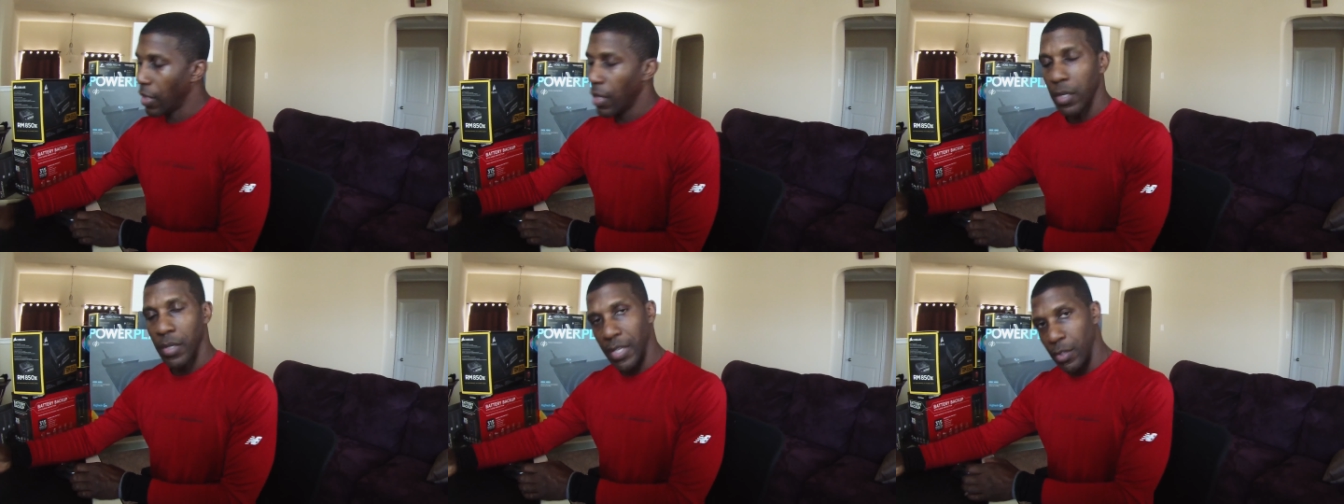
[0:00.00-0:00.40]

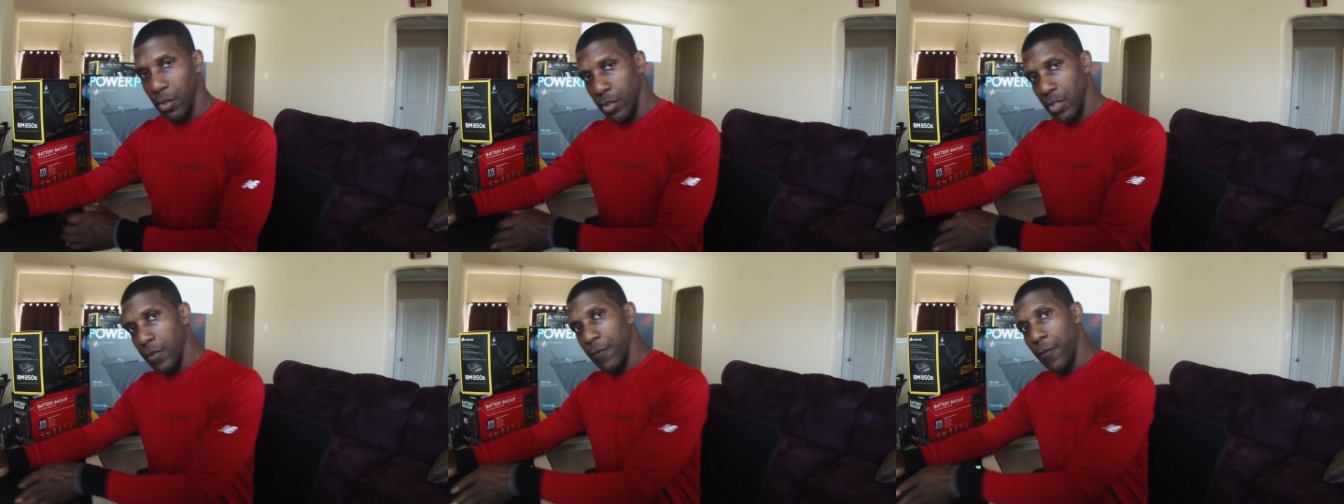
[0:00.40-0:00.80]
they
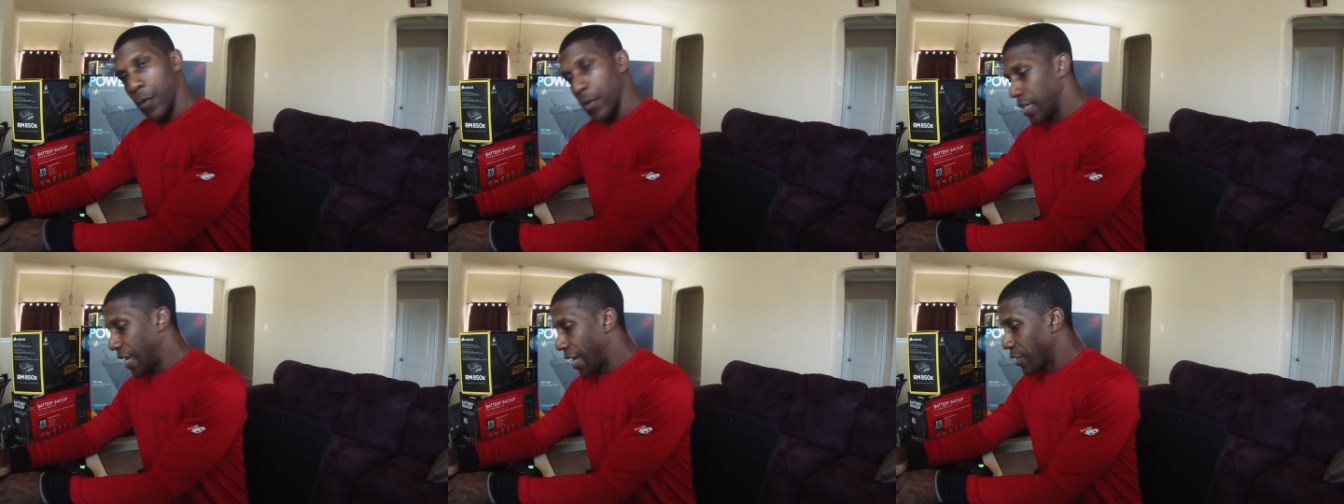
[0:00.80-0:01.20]
use it for
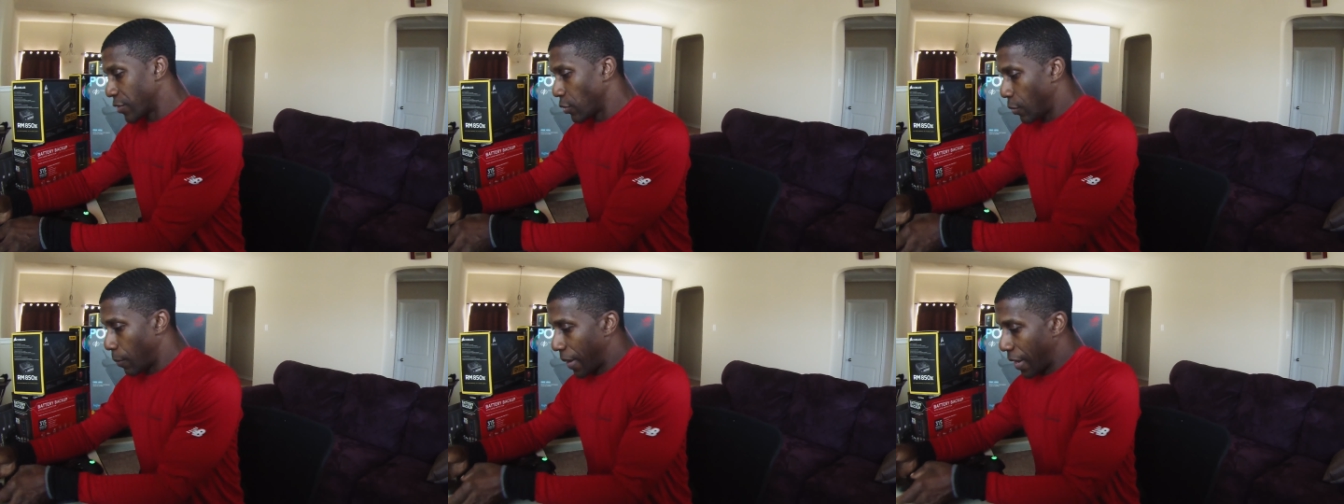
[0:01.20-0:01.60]
the
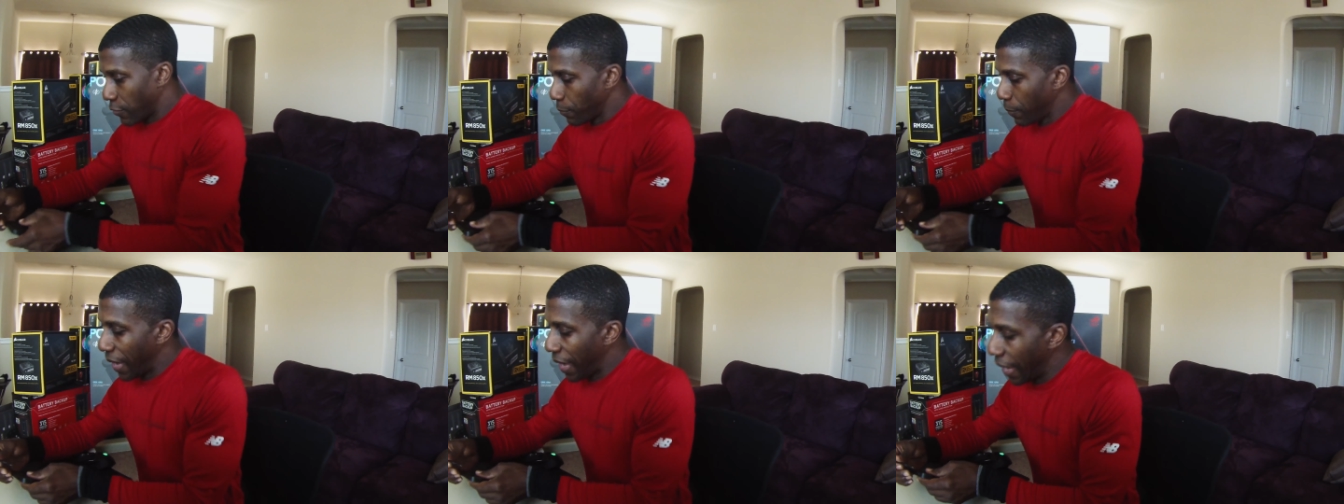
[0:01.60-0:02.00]
actual mouse
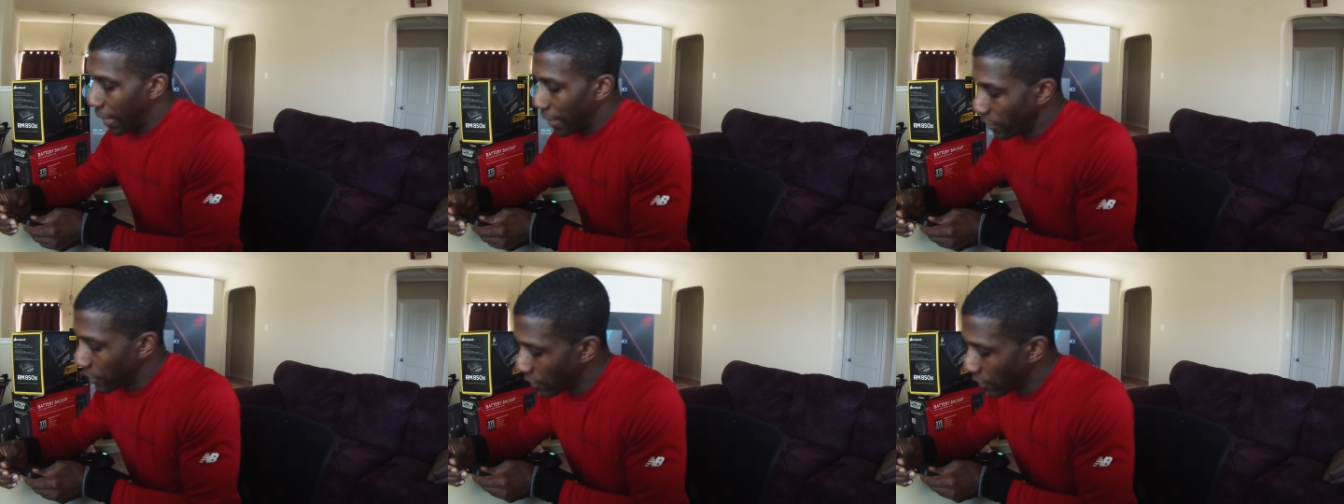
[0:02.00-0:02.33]
pad.